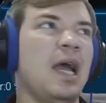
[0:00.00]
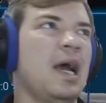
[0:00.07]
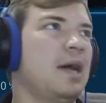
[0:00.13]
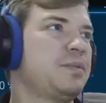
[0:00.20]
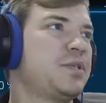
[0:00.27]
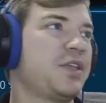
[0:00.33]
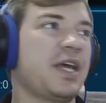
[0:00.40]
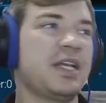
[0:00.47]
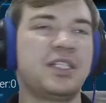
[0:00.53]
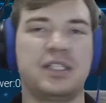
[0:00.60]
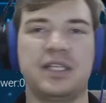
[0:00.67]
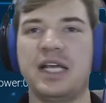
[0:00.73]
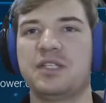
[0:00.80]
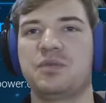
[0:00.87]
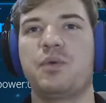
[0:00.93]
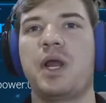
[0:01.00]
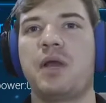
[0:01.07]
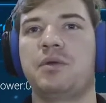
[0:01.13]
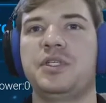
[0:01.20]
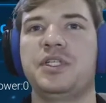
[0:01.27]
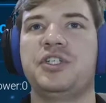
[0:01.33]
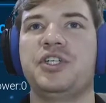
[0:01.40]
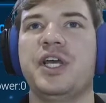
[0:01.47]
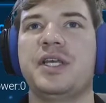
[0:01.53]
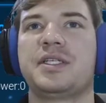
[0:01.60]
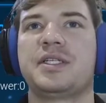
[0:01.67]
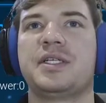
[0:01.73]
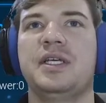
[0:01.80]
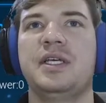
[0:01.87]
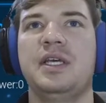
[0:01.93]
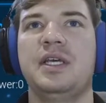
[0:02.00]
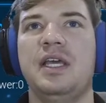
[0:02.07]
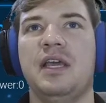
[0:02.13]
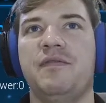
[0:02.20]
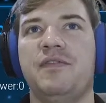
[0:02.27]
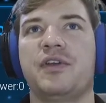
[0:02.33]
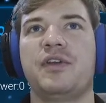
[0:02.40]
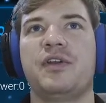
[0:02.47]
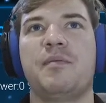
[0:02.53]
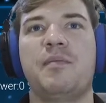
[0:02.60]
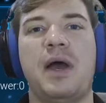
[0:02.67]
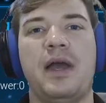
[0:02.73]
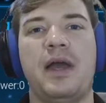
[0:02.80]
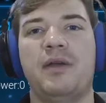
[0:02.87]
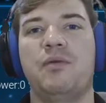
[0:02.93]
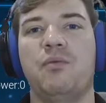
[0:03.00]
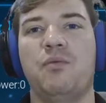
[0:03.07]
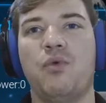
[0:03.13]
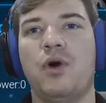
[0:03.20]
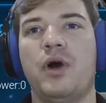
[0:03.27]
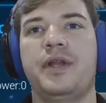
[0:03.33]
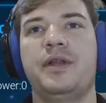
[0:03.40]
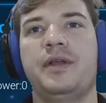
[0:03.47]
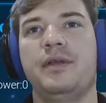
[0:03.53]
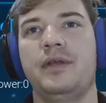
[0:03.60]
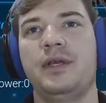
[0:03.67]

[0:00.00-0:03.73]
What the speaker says: So that's what I would suggest. If you're going to buy one,